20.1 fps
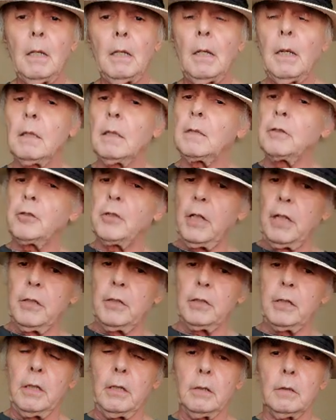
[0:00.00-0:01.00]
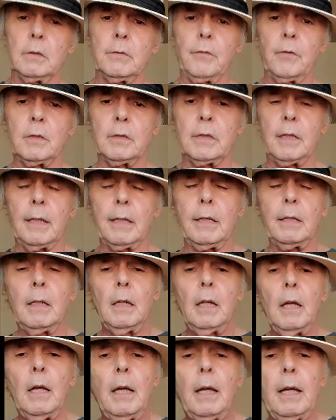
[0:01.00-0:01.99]
Now let's change gears for a second
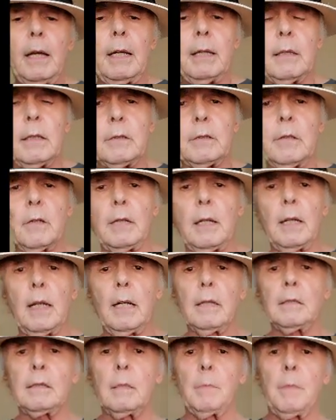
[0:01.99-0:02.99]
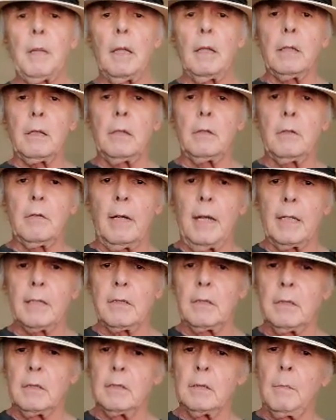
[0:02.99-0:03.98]
and let's look at how symbolic
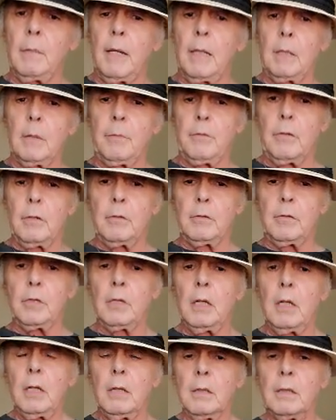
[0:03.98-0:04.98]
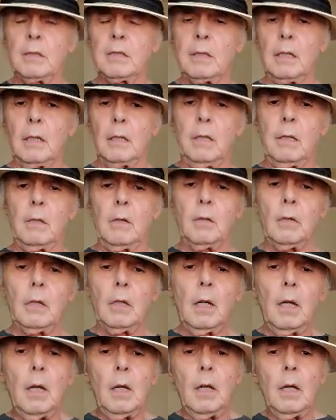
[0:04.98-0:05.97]
interactionism might approach the study or
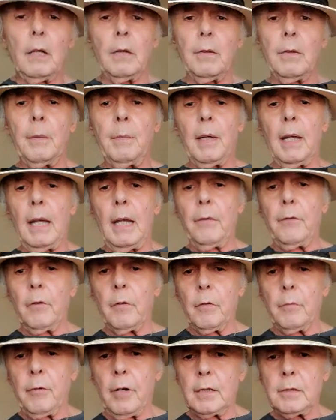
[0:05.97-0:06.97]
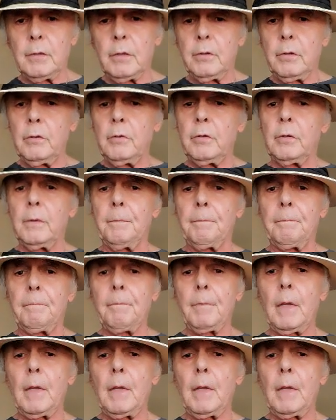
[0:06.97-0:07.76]
the behavior of prostitution.